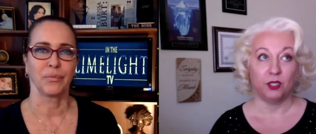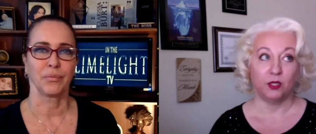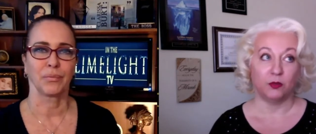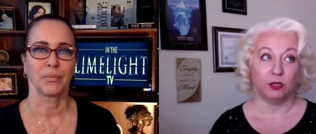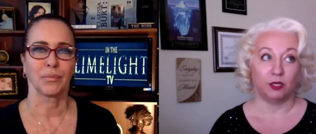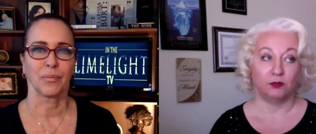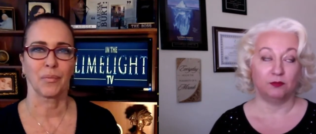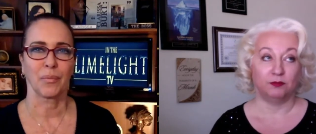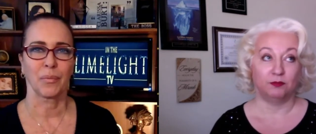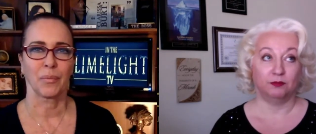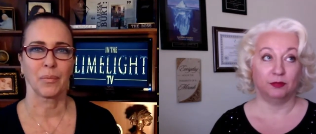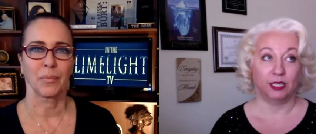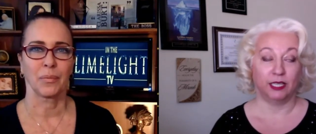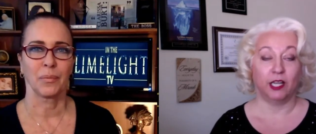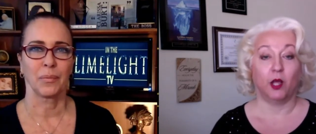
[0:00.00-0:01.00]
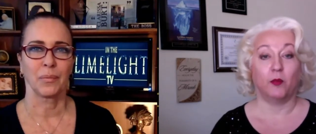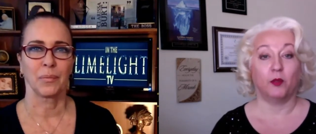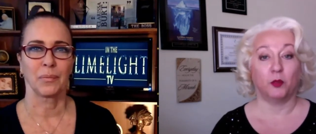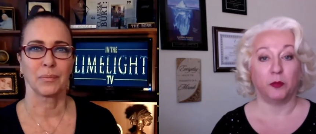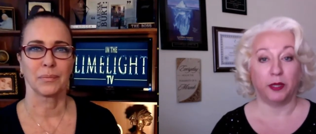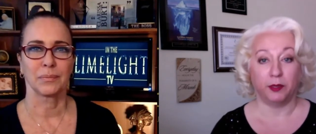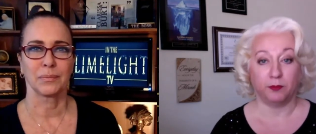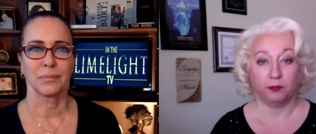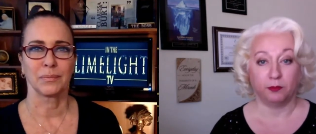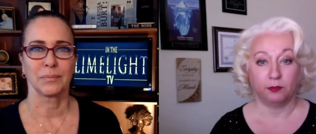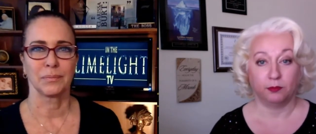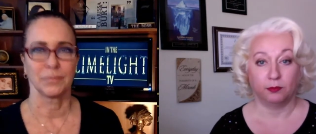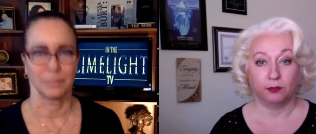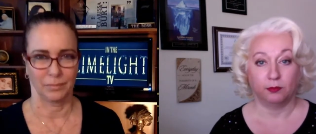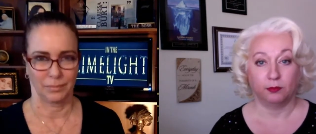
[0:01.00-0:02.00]
Speaker 1: Well, it helped me.
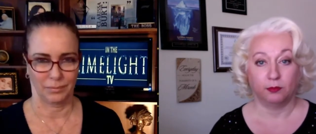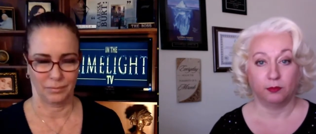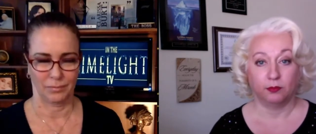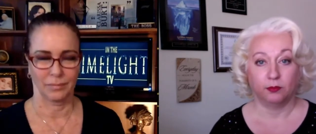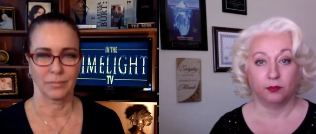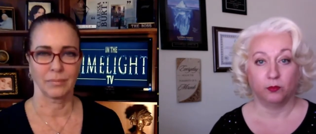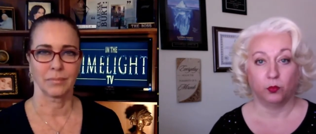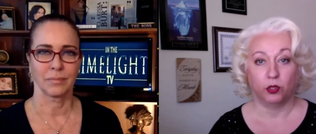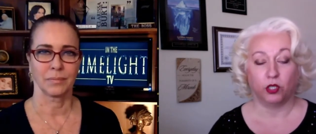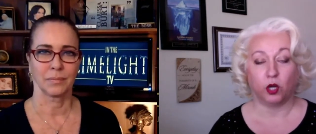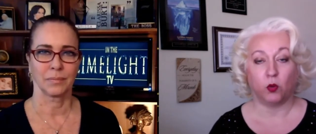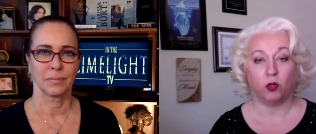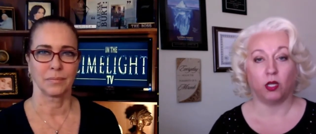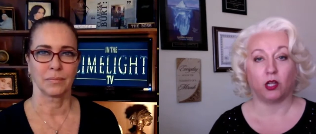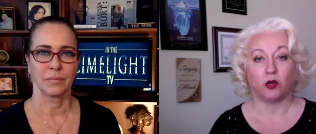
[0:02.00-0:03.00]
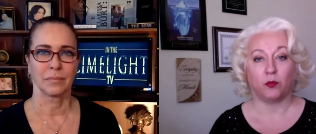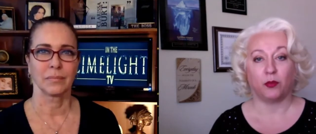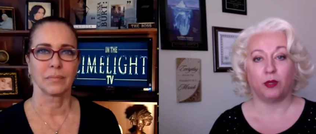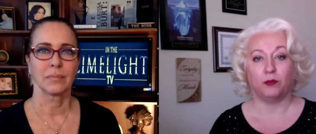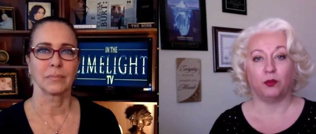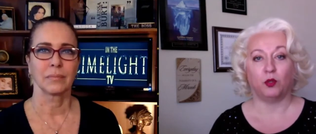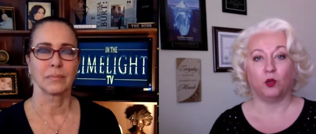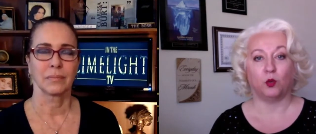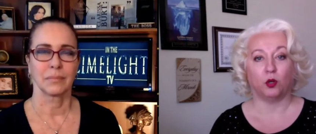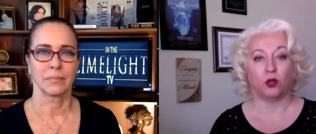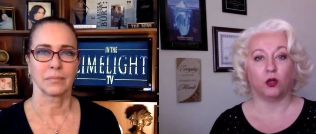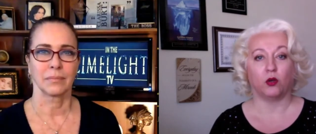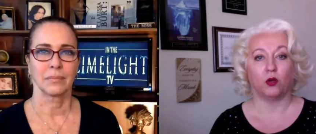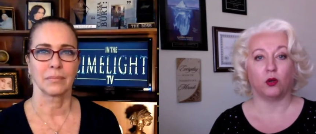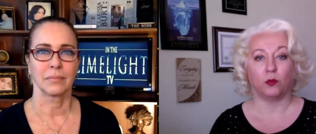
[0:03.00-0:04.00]
We know a lot of people who work
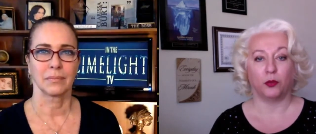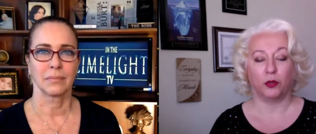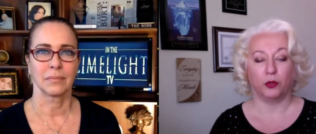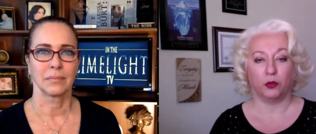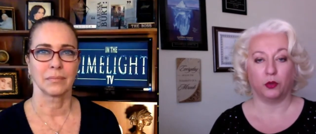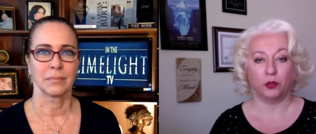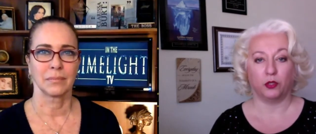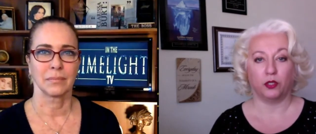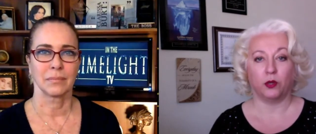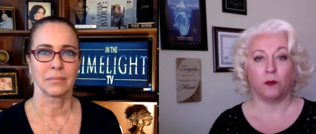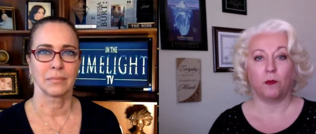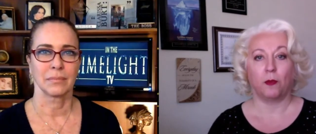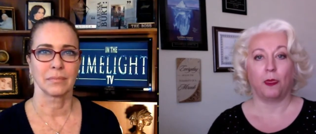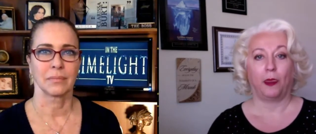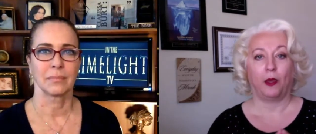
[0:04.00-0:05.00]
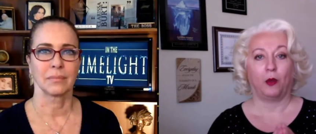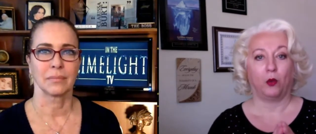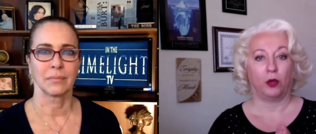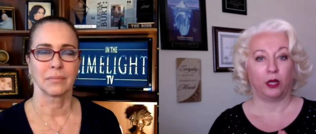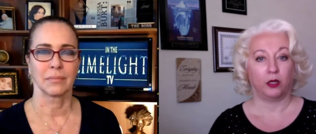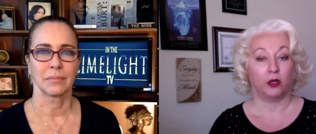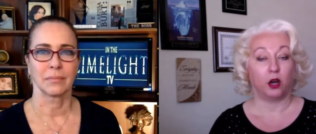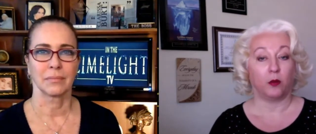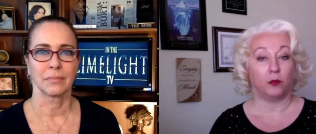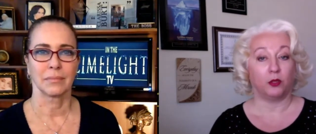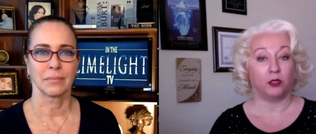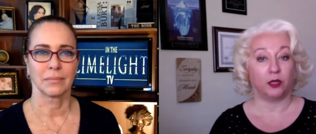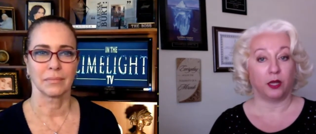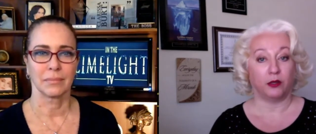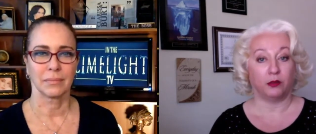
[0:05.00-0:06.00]
on computers who get carpal
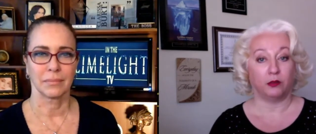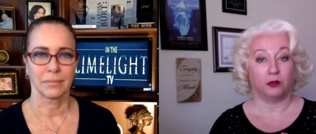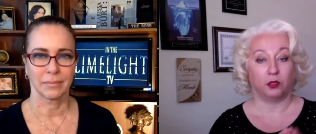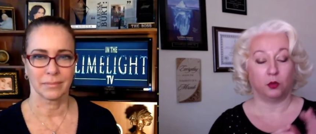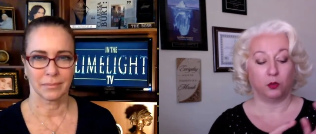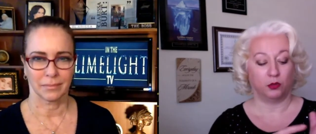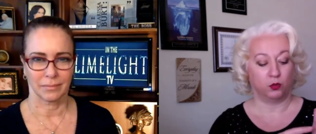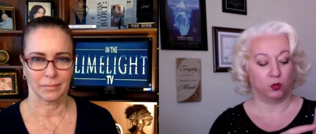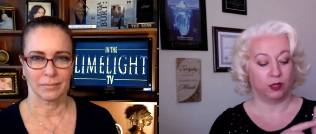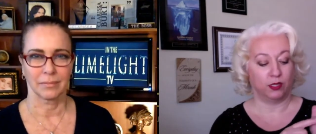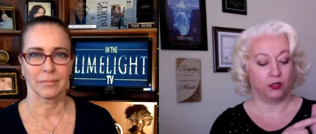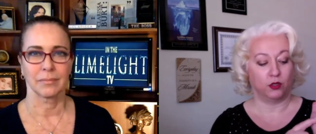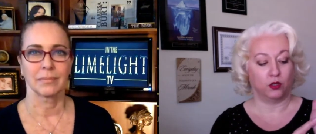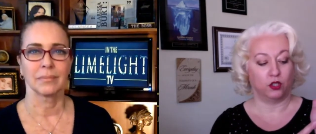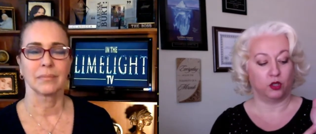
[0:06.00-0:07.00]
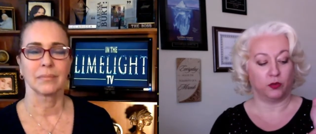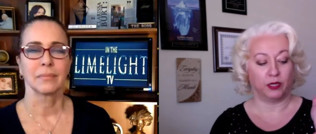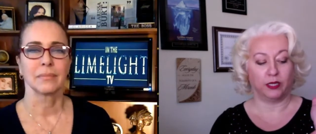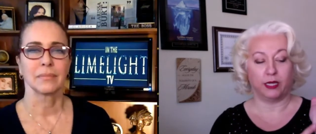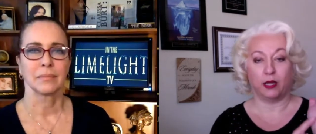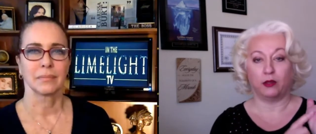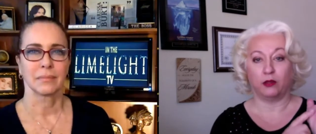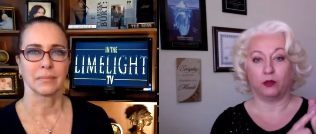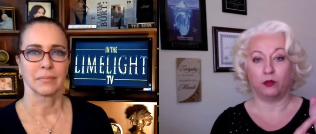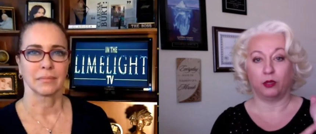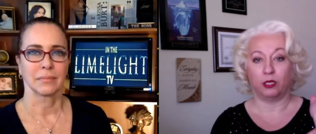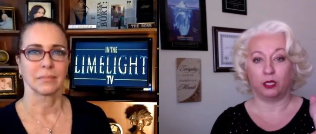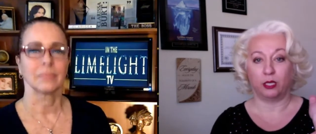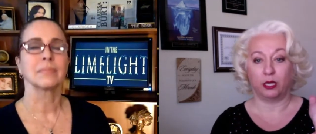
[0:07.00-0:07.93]
tunnel, so it's one surgery down the wrist